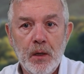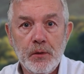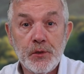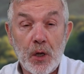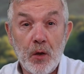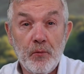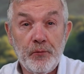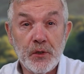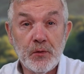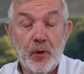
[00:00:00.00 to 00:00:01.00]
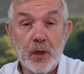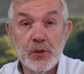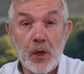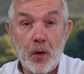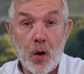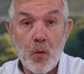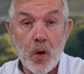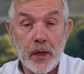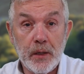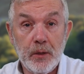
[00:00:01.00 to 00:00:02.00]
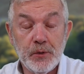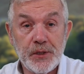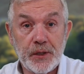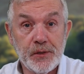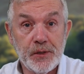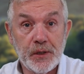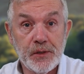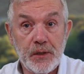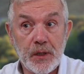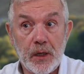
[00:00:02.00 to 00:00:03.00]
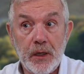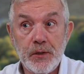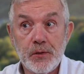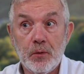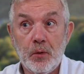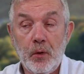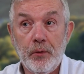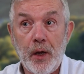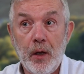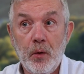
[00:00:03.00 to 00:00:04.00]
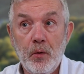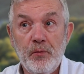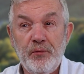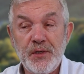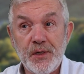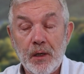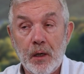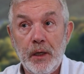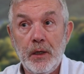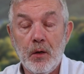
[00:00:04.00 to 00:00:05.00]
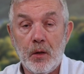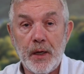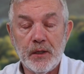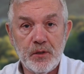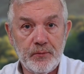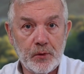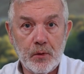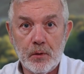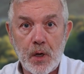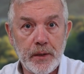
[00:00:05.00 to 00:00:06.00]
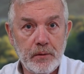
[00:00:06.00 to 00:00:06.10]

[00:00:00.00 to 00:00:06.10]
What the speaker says: So first of all, it was a long one. It was 60 days, although physically not that difficult.